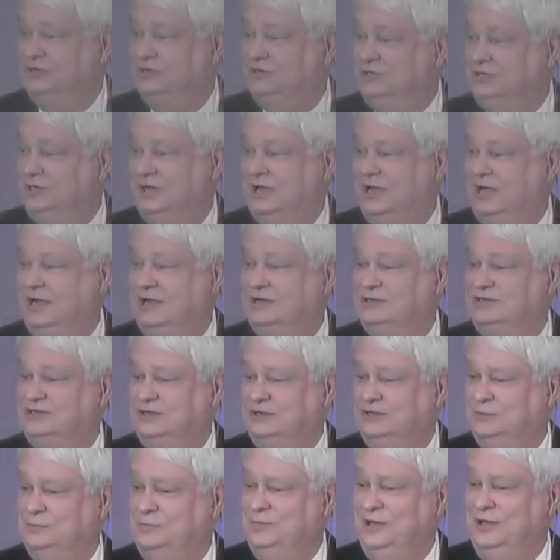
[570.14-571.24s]
today, I
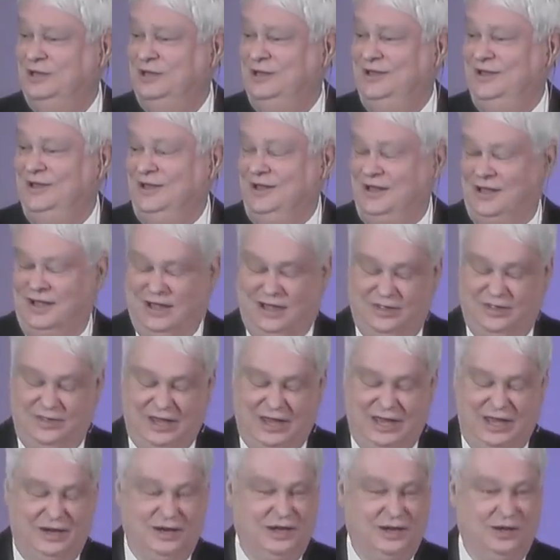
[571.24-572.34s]
assume, uh,
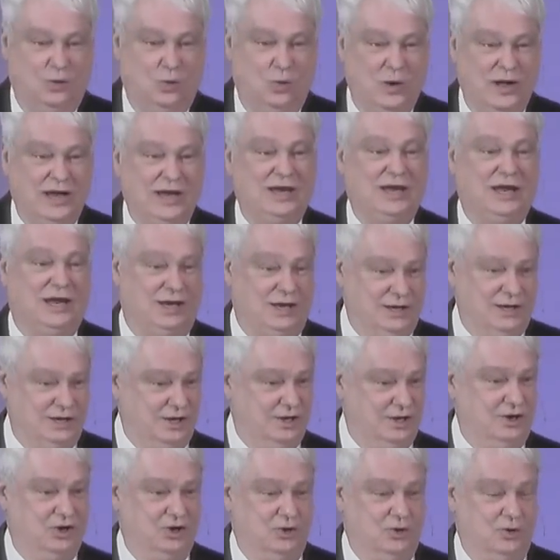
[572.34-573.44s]
that uh, we needed a
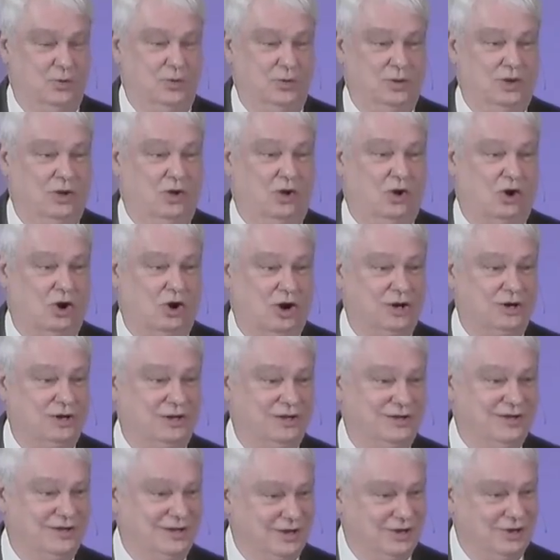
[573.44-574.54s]
new heart
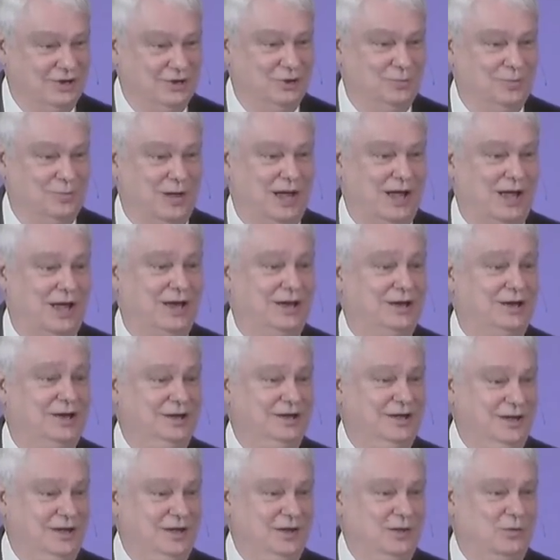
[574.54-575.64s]
and a new mind
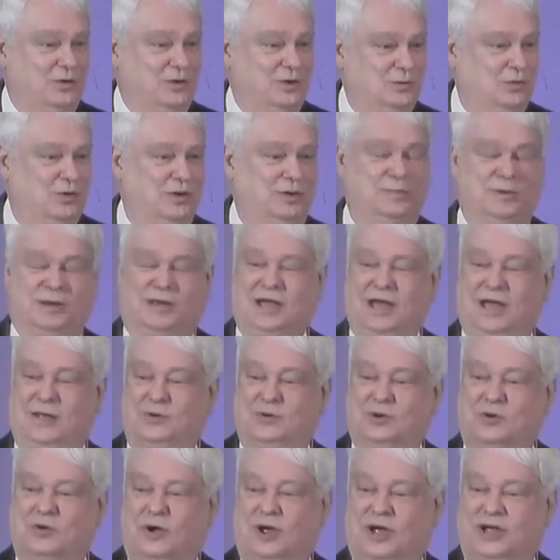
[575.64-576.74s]
when we became to
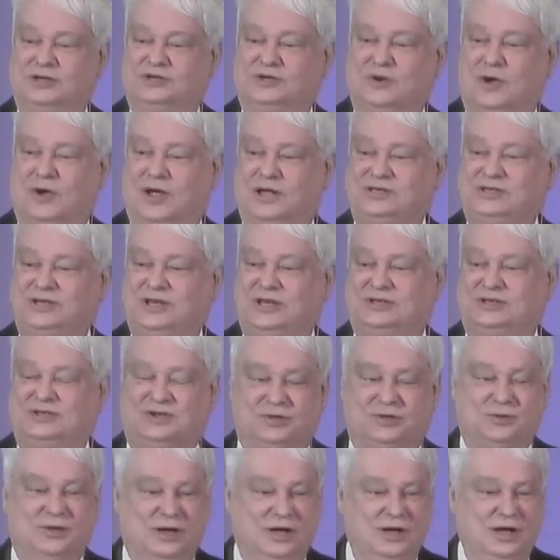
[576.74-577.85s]
Christ. Christ has
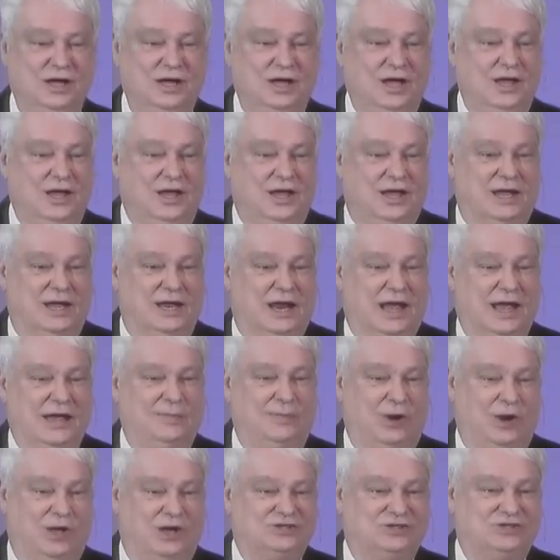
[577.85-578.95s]
to
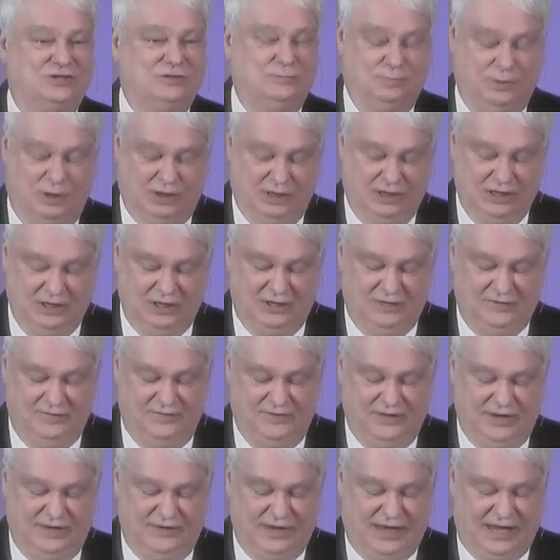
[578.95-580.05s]
enable us to believe
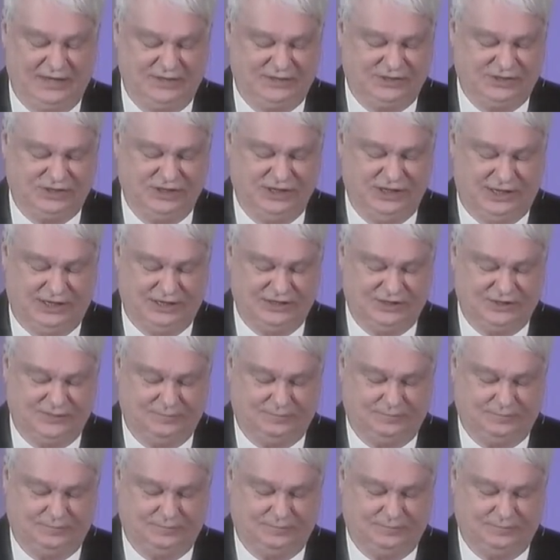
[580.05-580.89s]
in that sense.